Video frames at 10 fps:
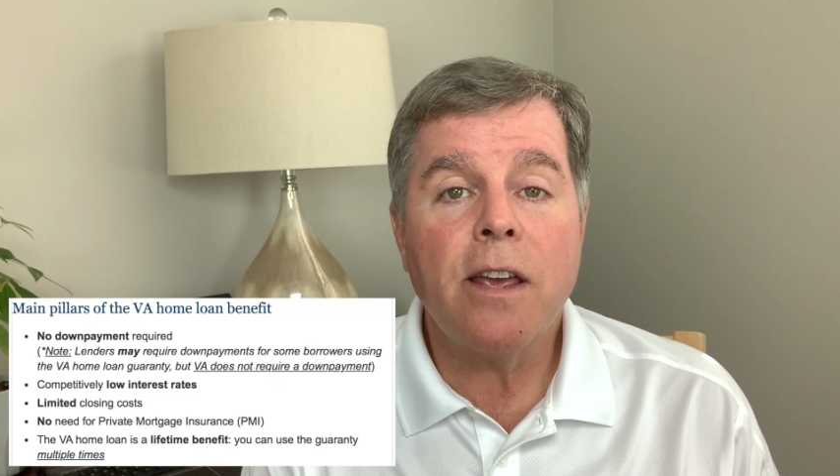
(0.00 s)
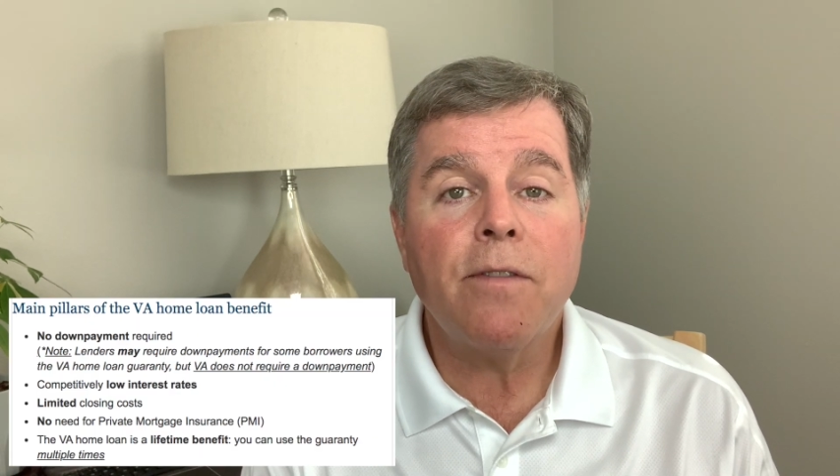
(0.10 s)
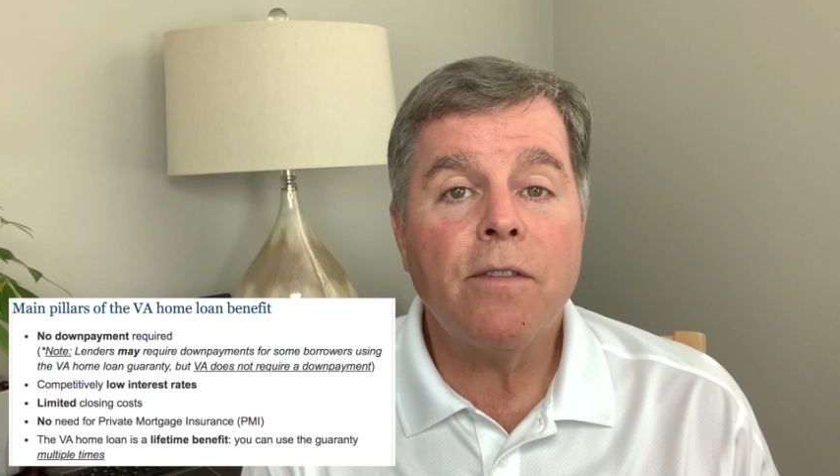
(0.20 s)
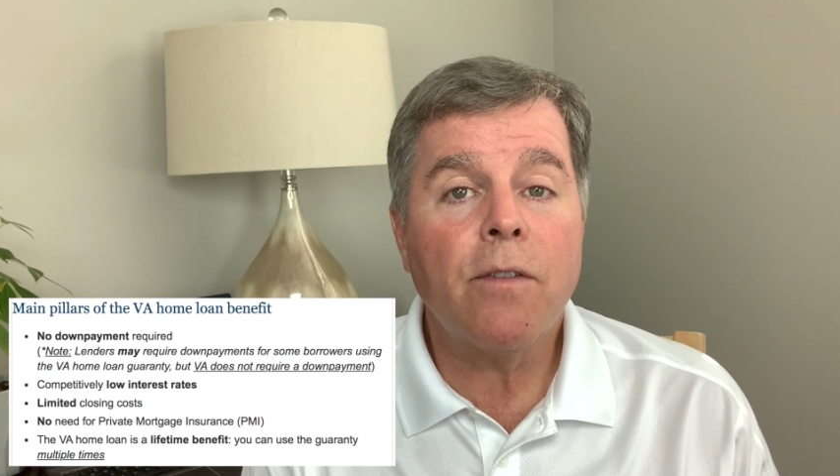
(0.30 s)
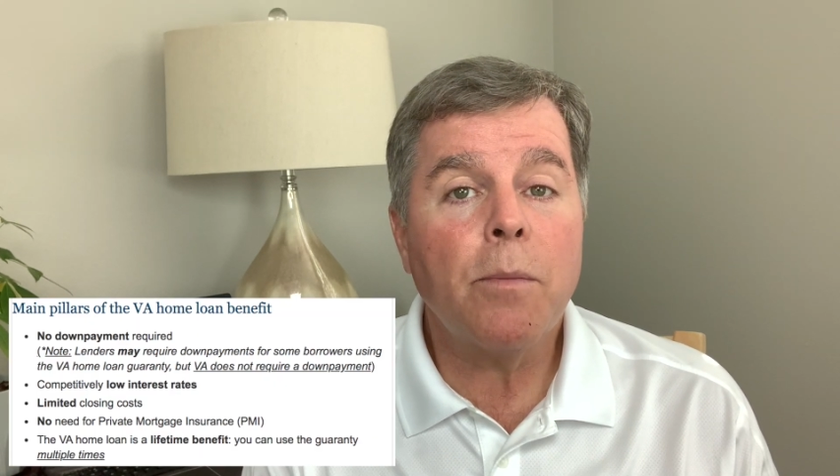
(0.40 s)
If
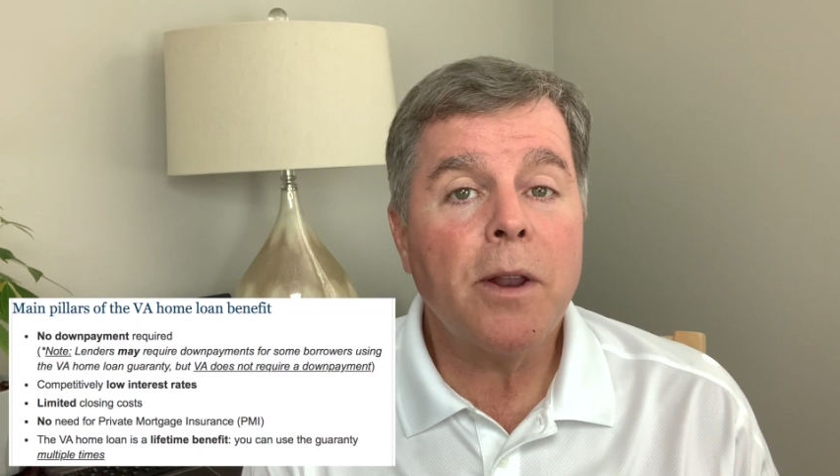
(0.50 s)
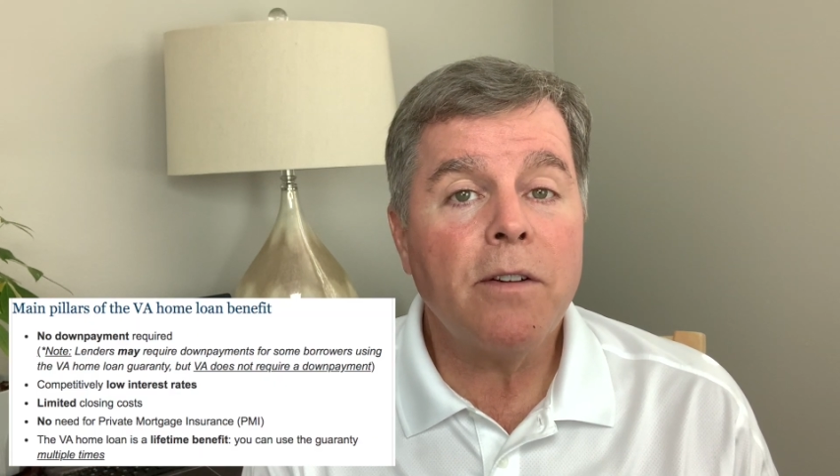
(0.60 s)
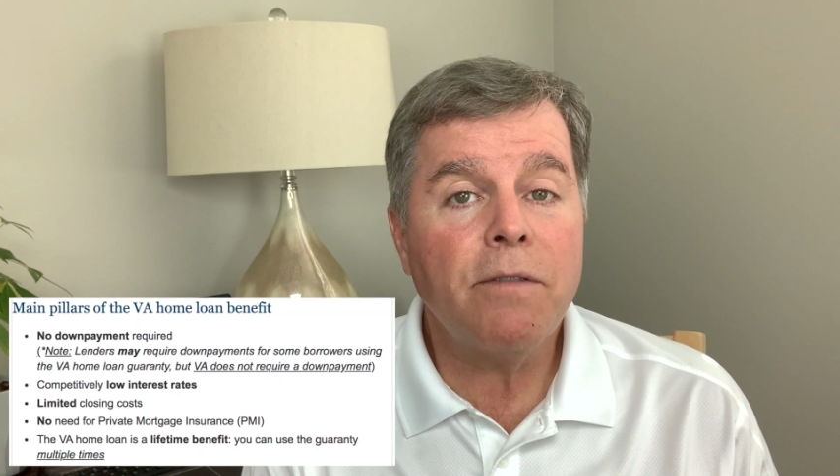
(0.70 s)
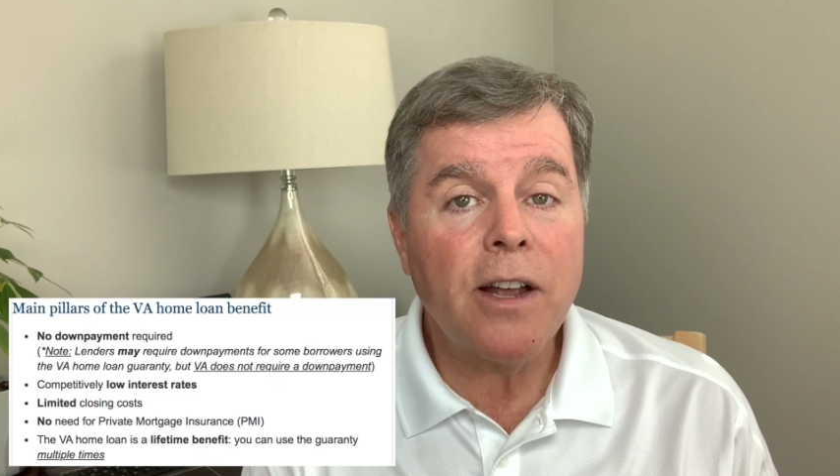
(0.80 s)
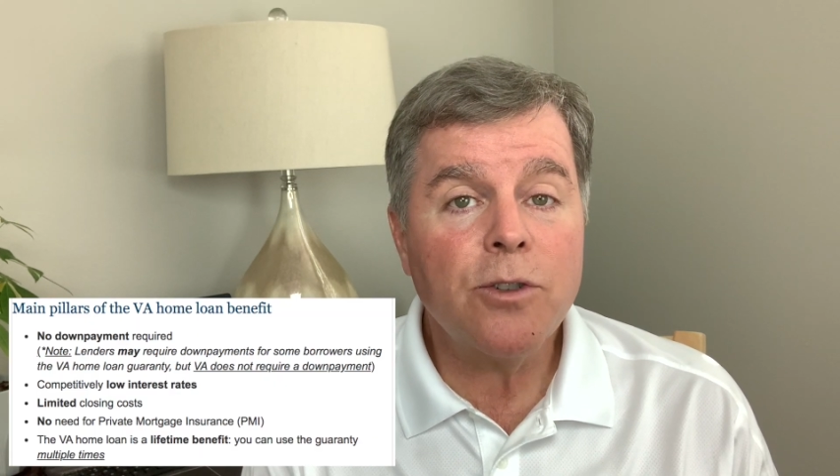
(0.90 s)
you've ever been a
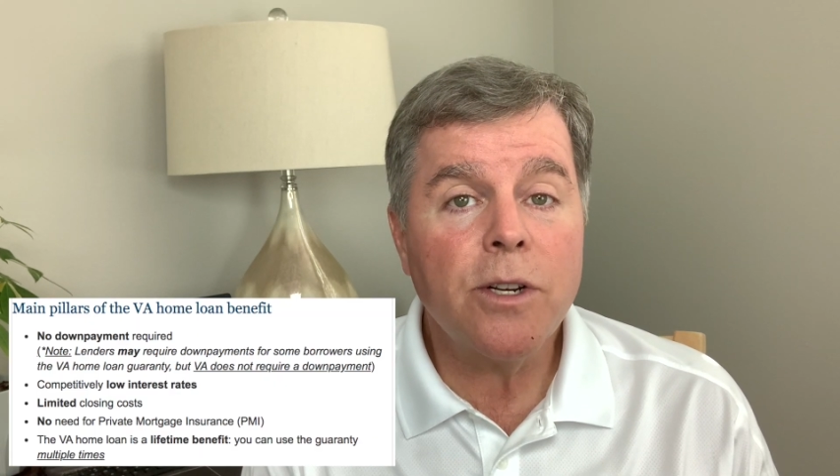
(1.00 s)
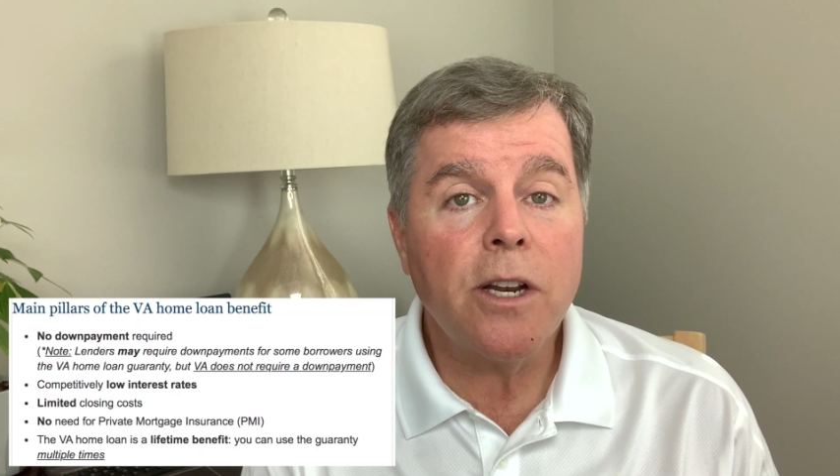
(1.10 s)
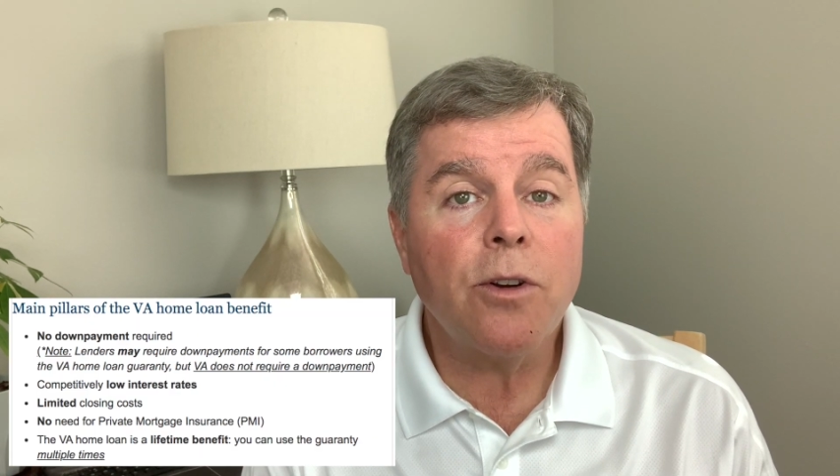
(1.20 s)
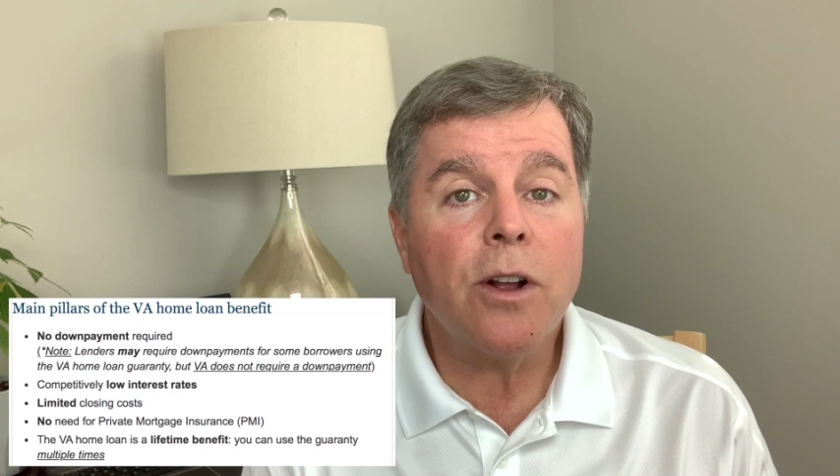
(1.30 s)
veteran and you're